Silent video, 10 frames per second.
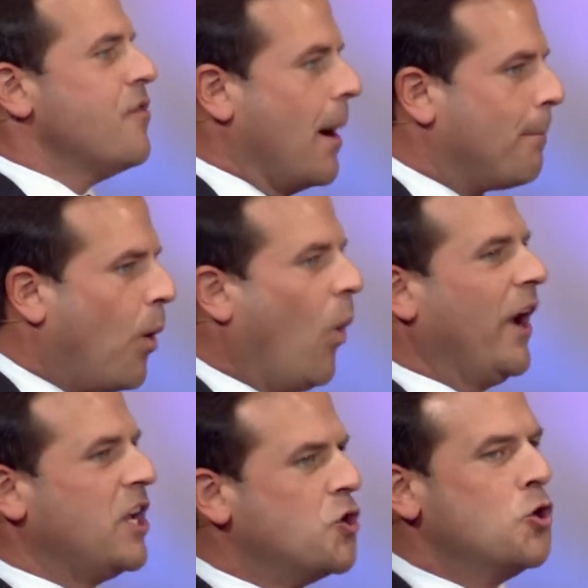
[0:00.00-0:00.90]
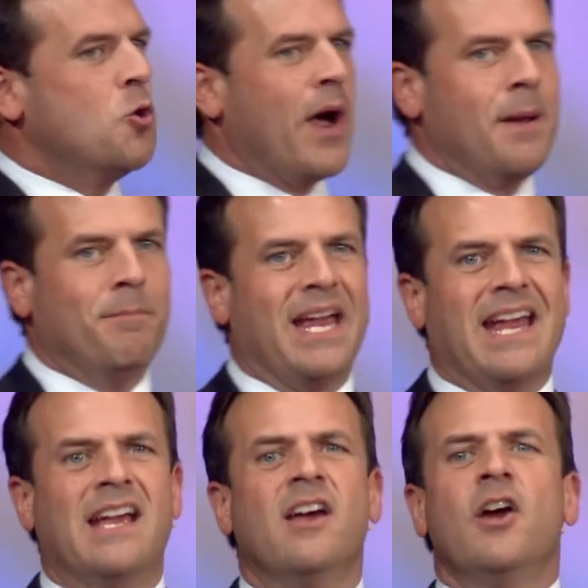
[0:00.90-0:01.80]
that point you and
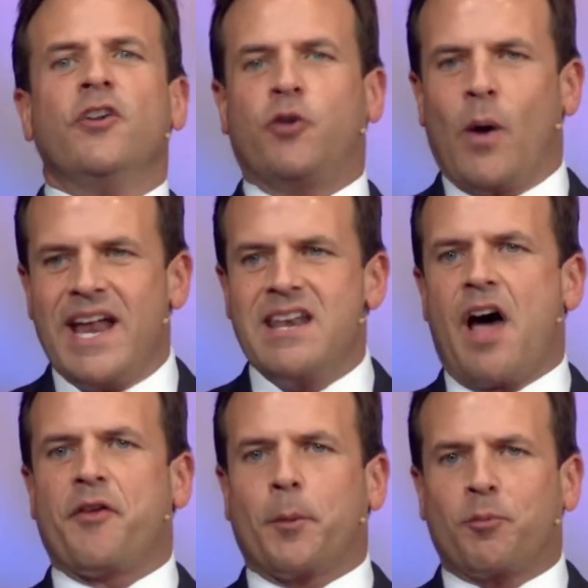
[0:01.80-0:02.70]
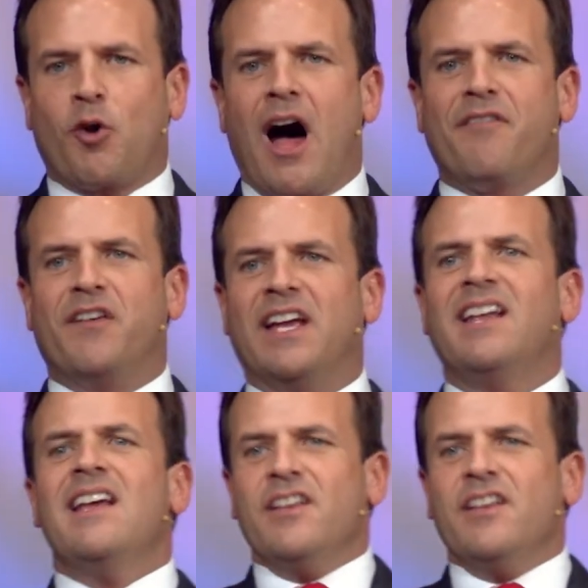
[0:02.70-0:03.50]
me to another prophet.